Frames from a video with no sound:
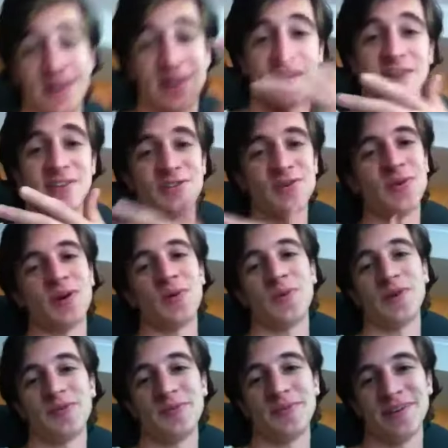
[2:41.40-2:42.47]
and it's who I
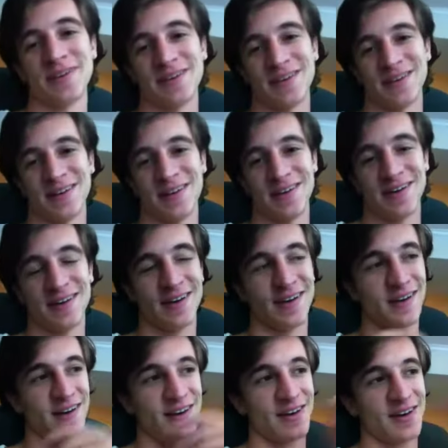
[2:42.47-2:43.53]
will be.
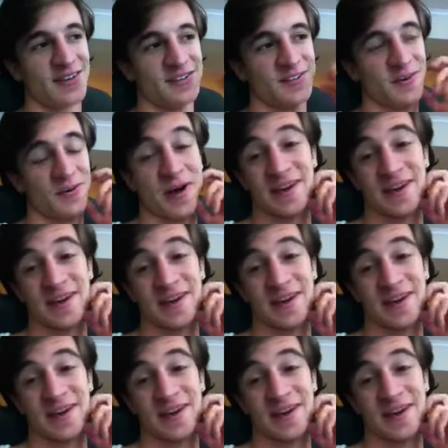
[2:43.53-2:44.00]
So